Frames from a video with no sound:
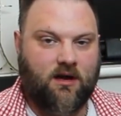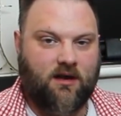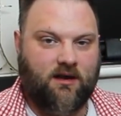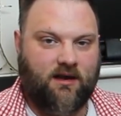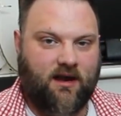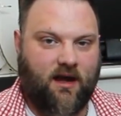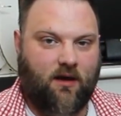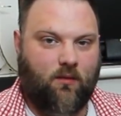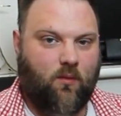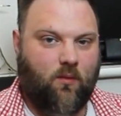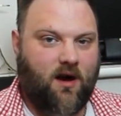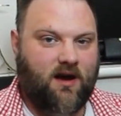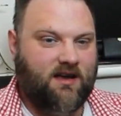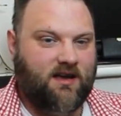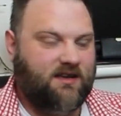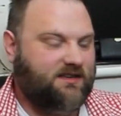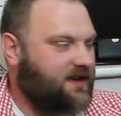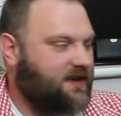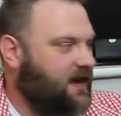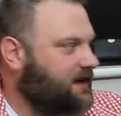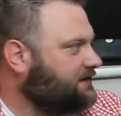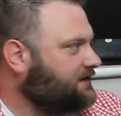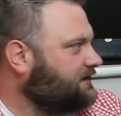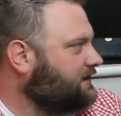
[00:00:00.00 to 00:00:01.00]
Now Wires
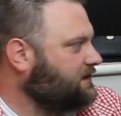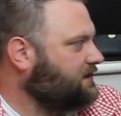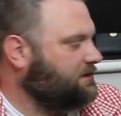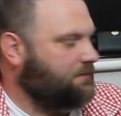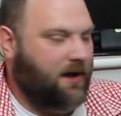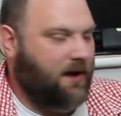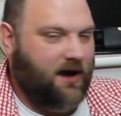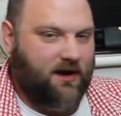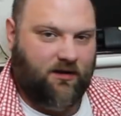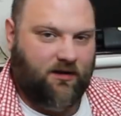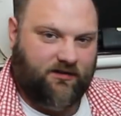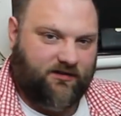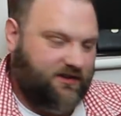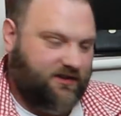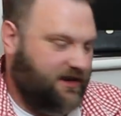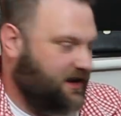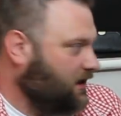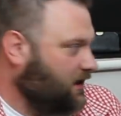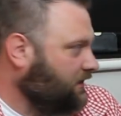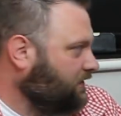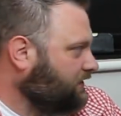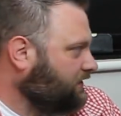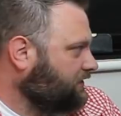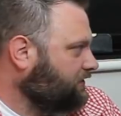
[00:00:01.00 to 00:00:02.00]
X, you might not see
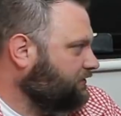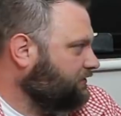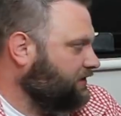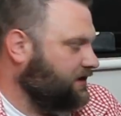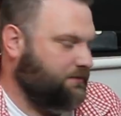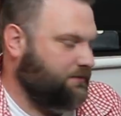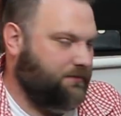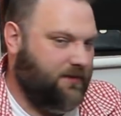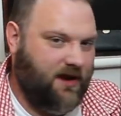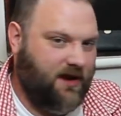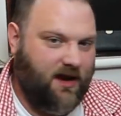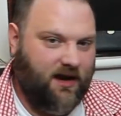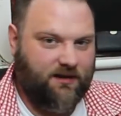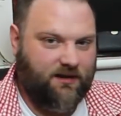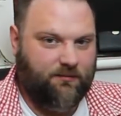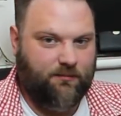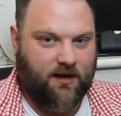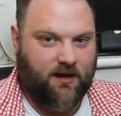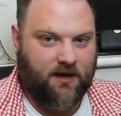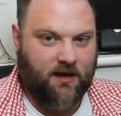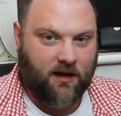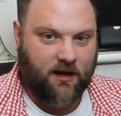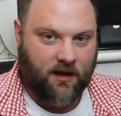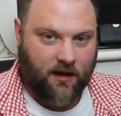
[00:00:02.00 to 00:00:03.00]
it on the screen behind
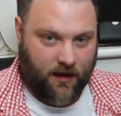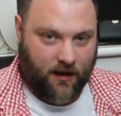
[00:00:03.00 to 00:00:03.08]
me,